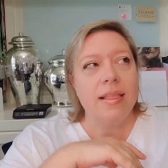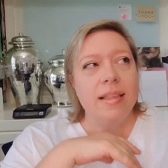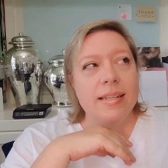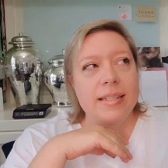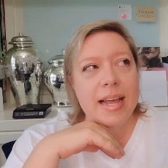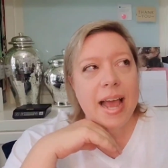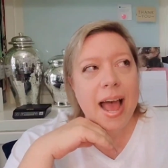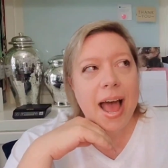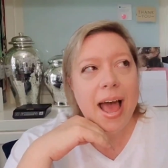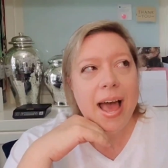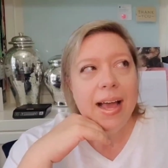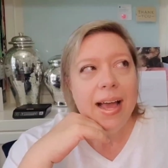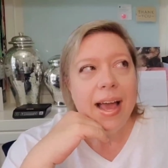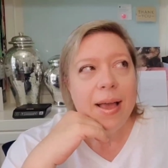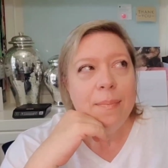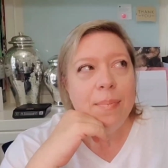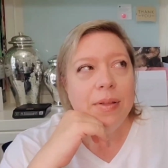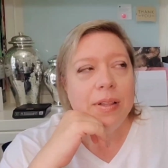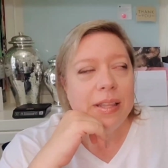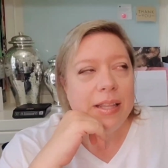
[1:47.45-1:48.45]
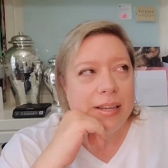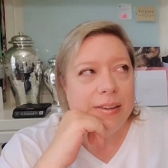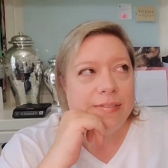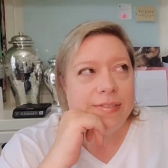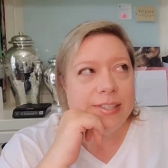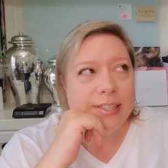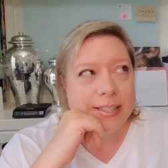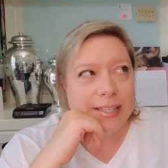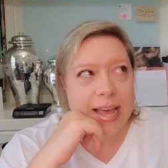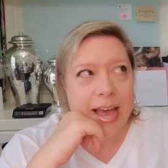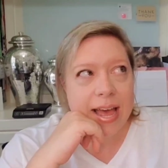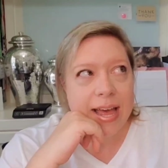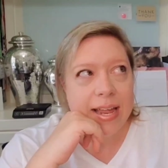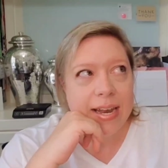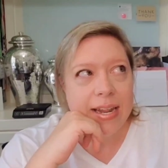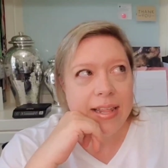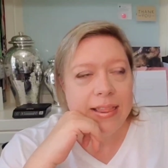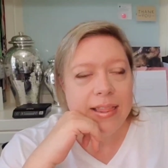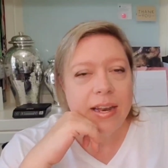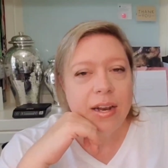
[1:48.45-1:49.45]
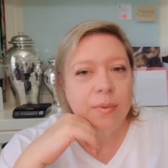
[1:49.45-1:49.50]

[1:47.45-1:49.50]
The tag, I believe, said